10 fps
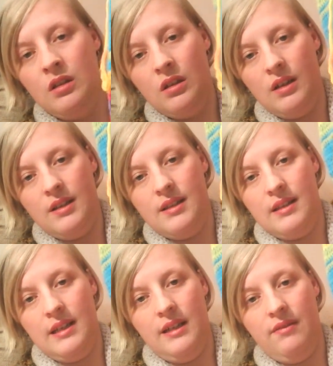is
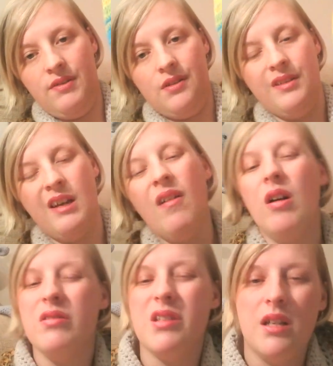sleeves. Now I
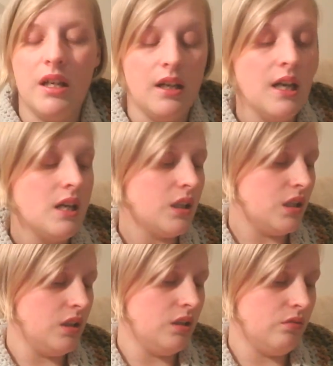was thinking, can
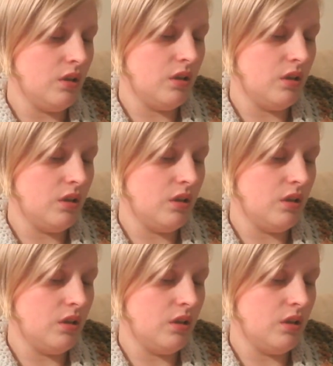you